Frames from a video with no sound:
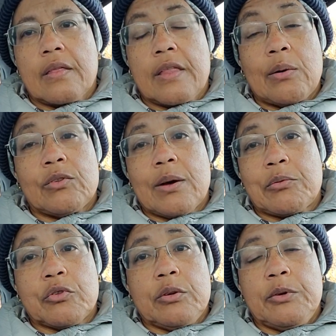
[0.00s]
That was
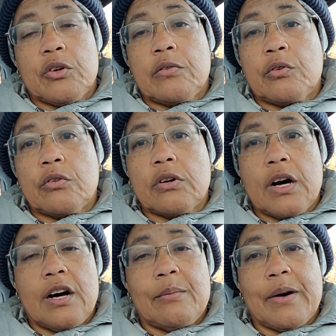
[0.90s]
absolutely beautiful.
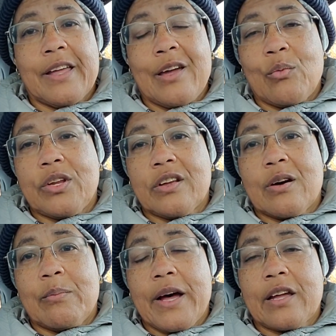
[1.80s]
I can't wait to
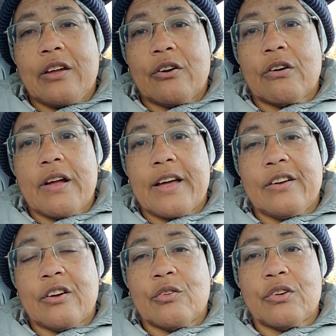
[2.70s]
come back here at
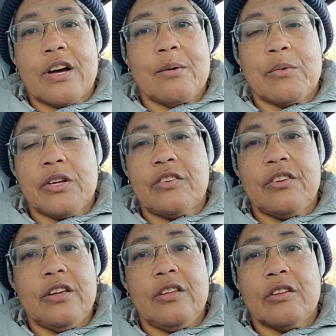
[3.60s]
another time, but
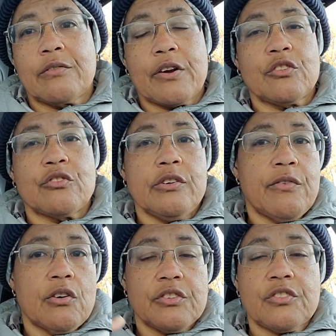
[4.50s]
seeing the freshly
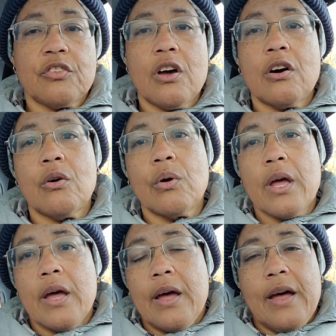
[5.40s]
fallen snow
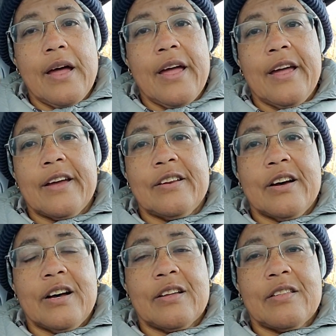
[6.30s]
and
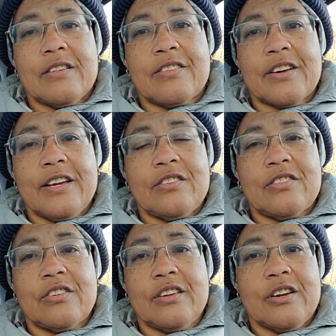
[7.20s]
the
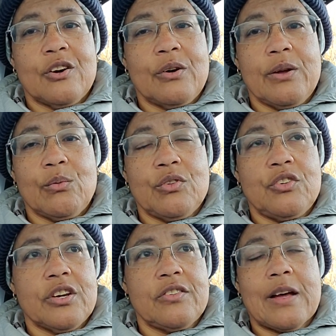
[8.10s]
sights, you know, it was
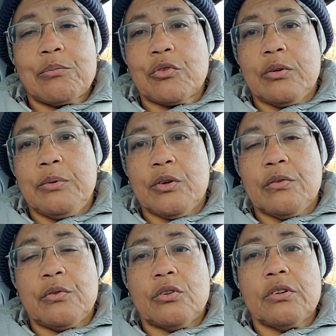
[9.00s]
just absolutely
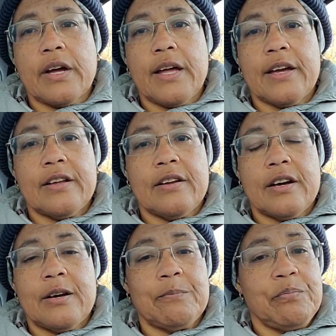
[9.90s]
beautiful, and
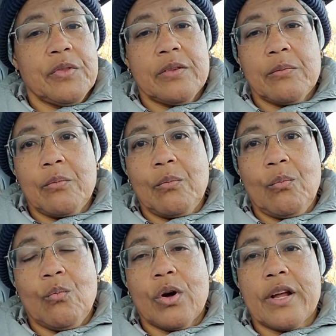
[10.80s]

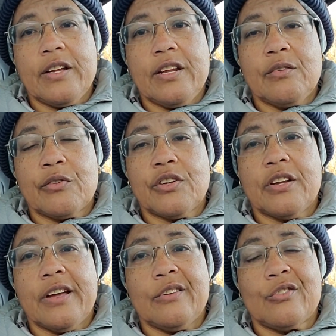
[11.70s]
what I needed for
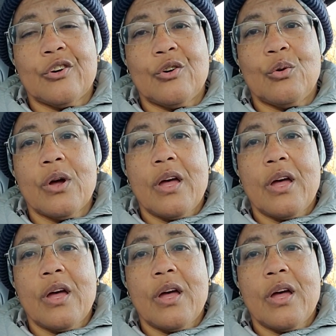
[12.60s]
today. So